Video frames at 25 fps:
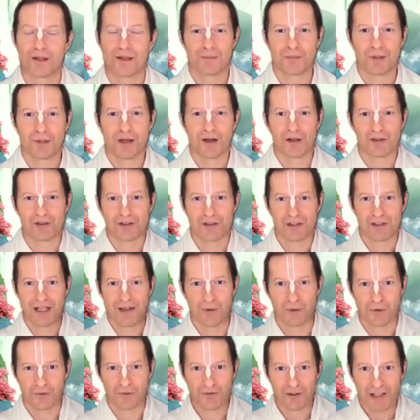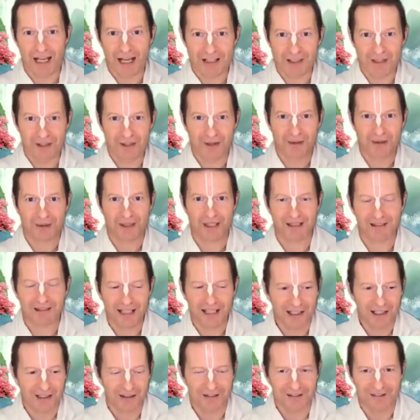because they will flash and
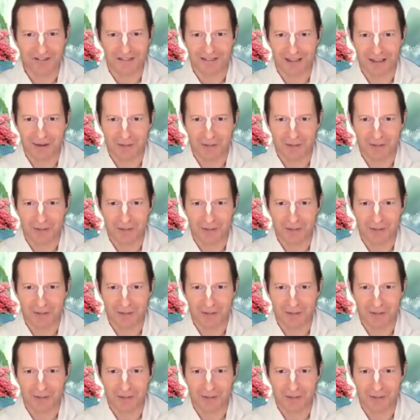they can,